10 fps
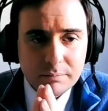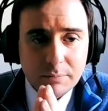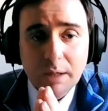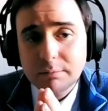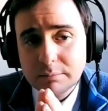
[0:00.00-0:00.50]

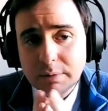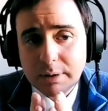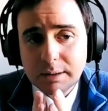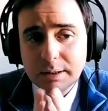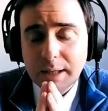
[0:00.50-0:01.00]
Well,
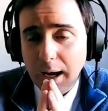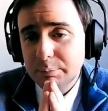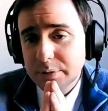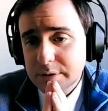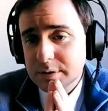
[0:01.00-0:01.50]
it
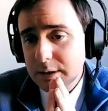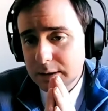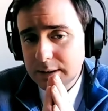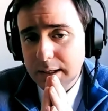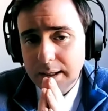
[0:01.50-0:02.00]
happens in
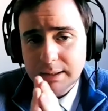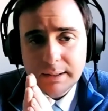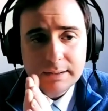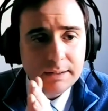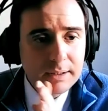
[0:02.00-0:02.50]
the end
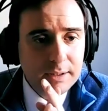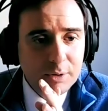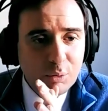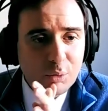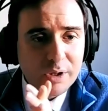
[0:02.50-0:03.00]
that
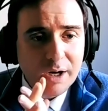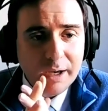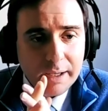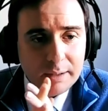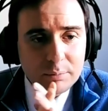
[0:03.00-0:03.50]
we are
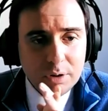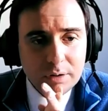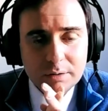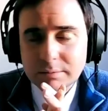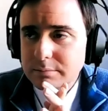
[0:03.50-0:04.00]
able,